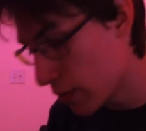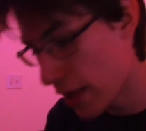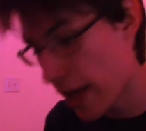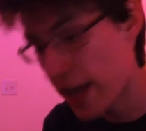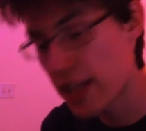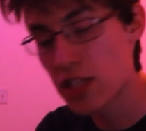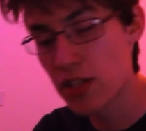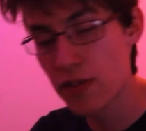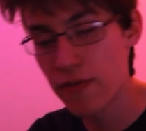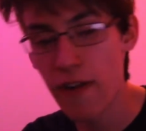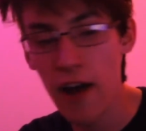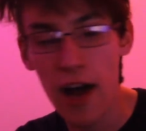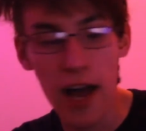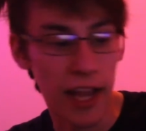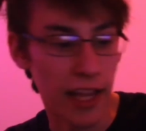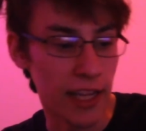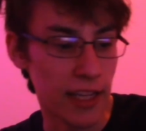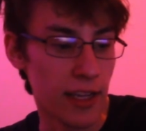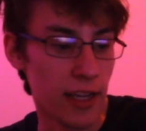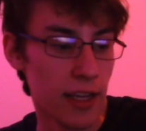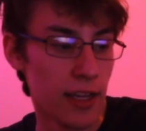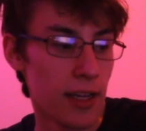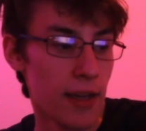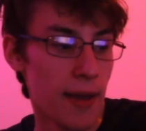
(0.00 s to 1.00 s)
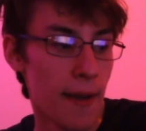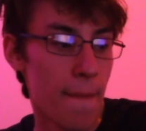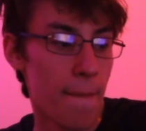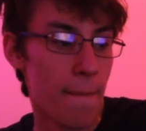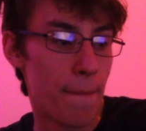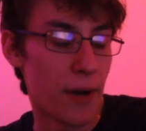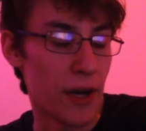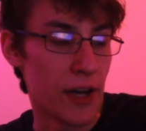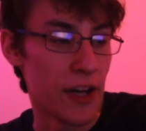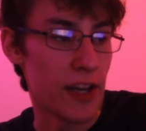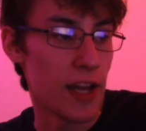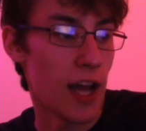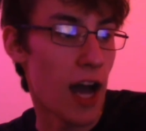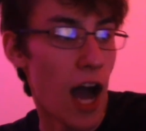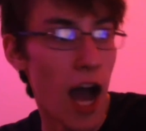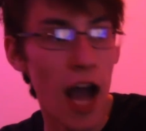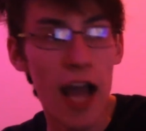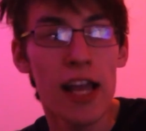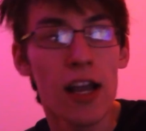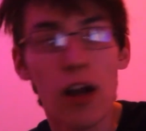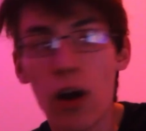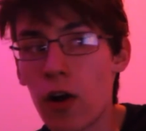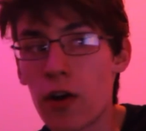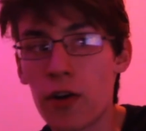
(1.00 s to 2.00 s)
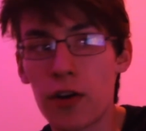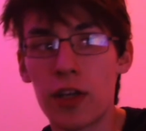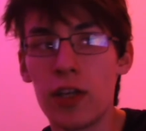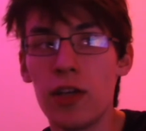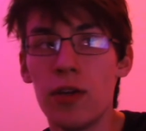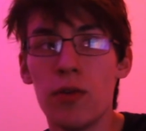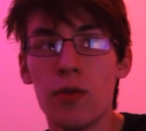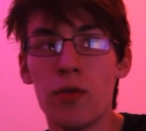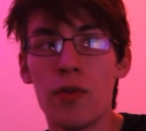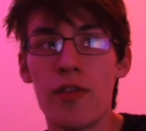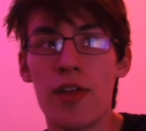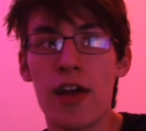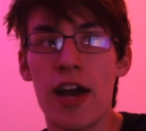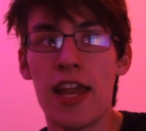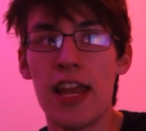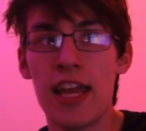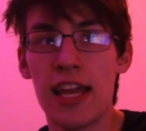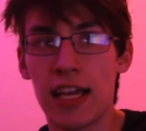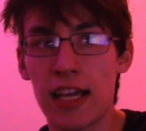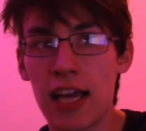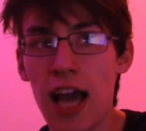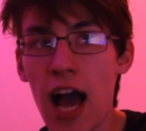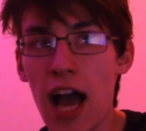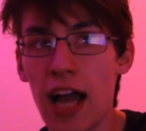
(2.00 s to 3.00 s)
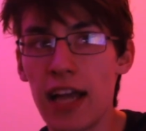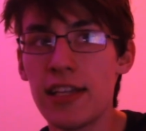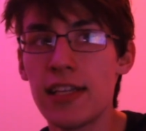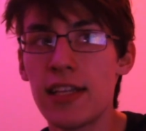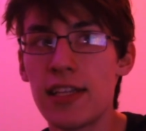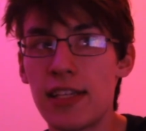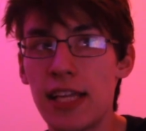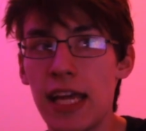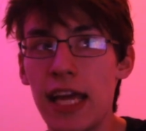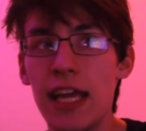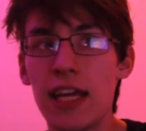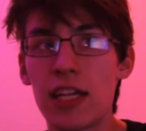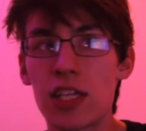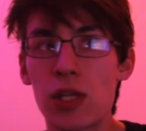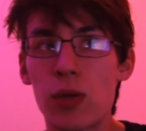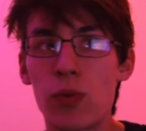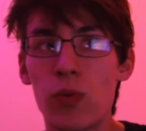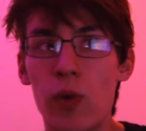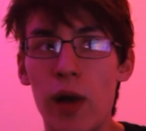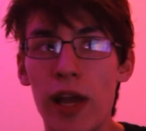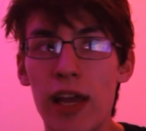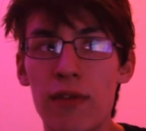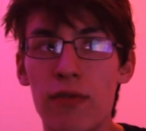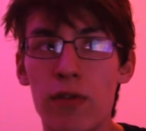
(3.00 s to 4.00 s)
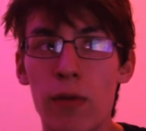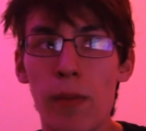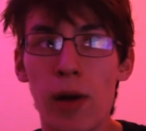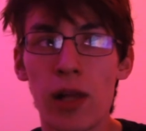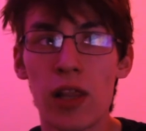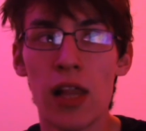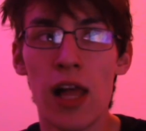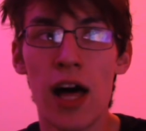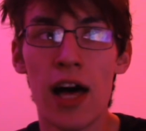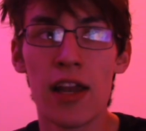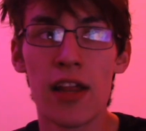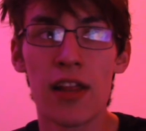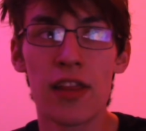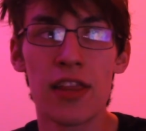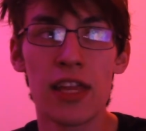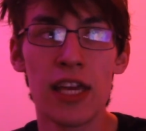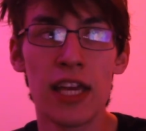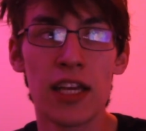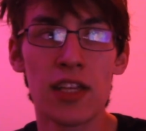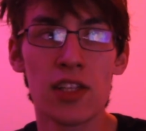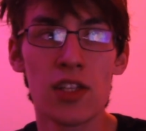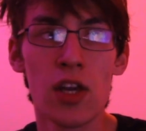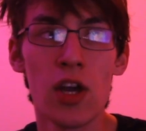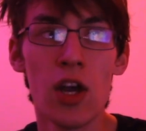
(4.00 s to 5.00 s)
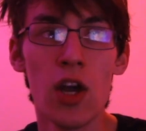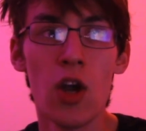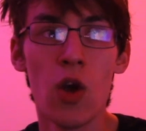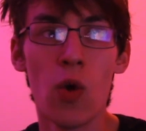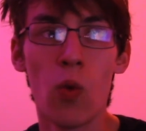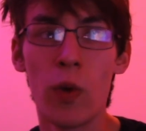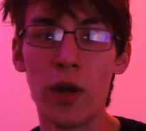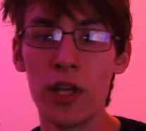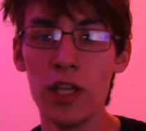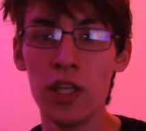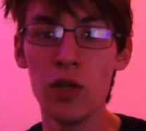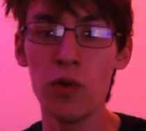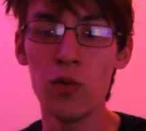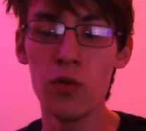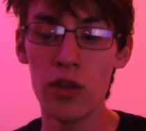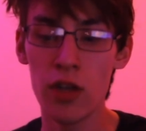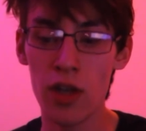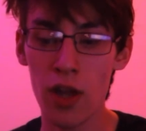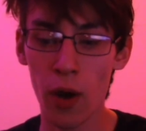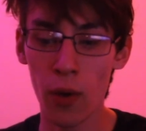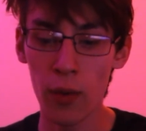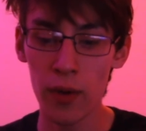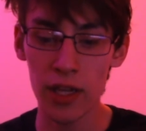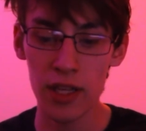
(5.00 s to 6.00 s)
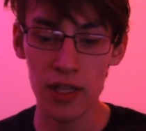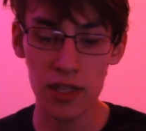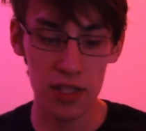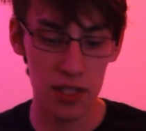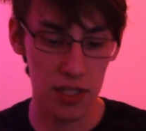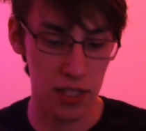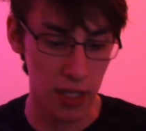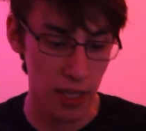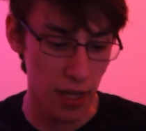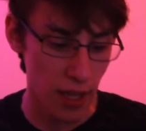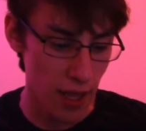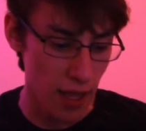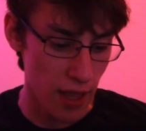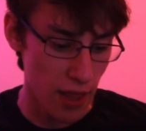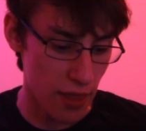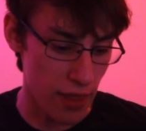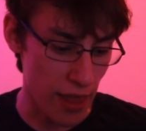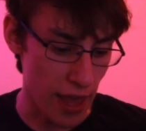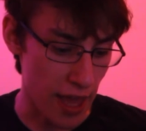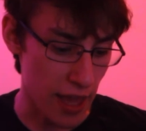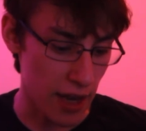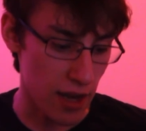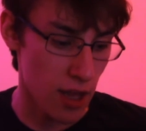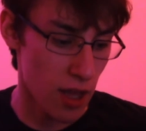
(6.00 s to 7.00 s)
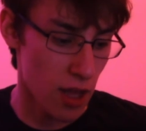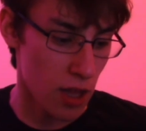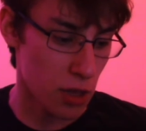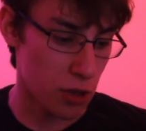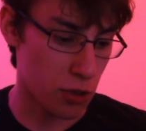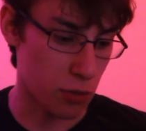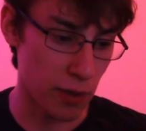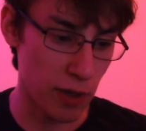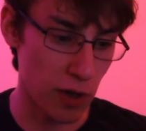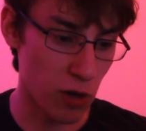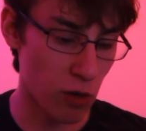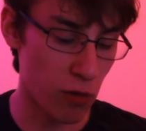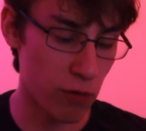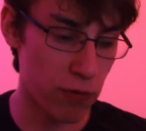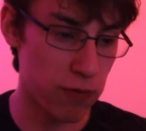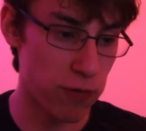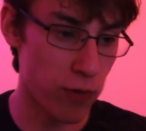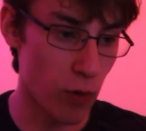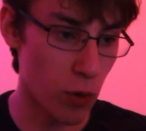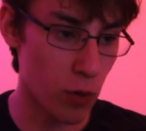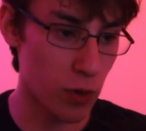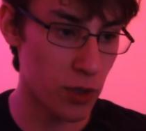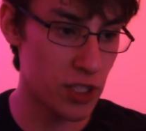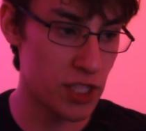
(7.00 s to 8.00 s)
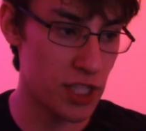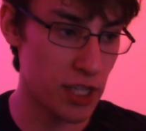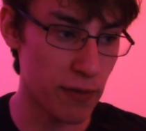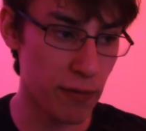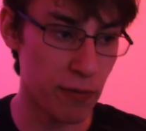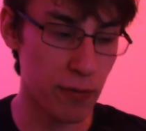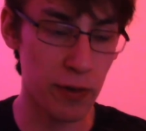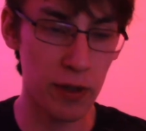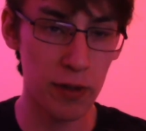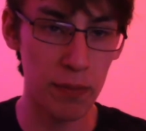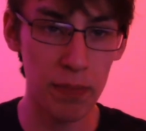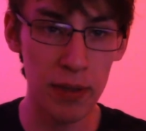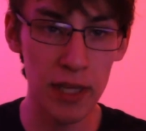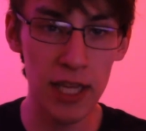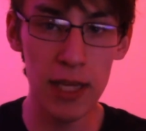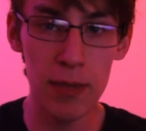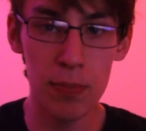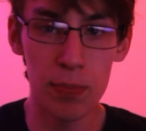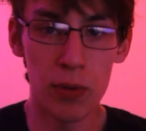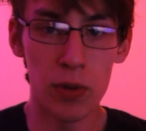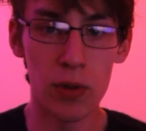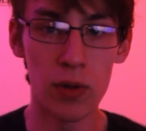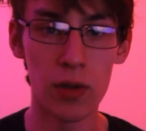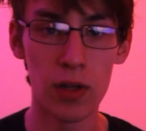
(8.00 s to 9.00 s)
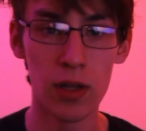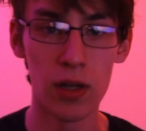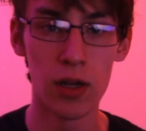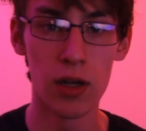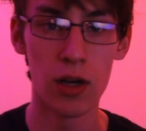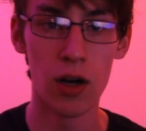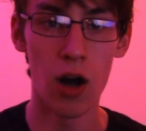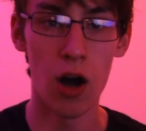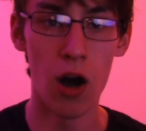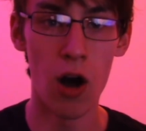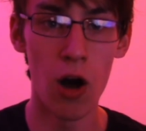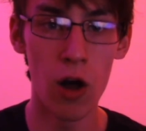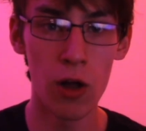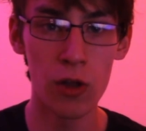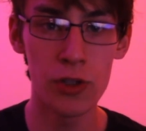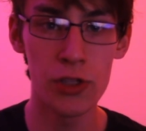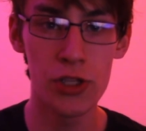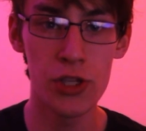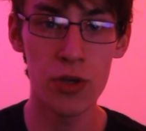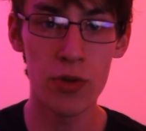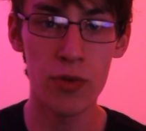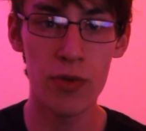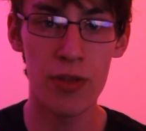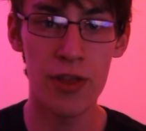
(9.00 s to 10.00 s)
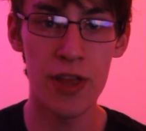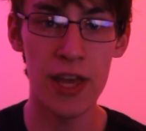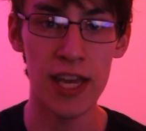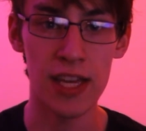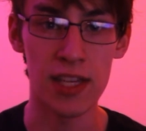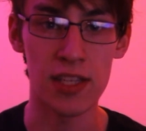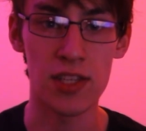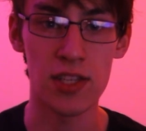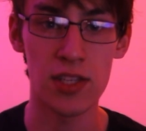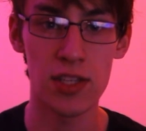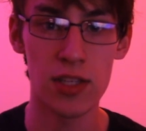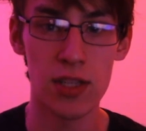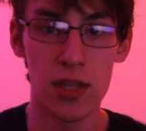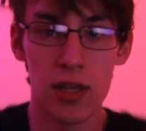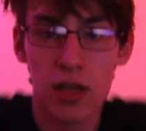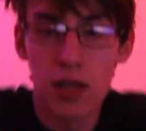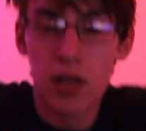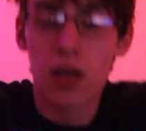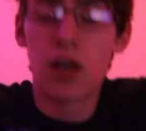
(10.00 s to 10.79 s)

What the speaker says: that's fine. But I argue that it kind of takes away from a lot of things when you notice that 3 or 4 different people all do this.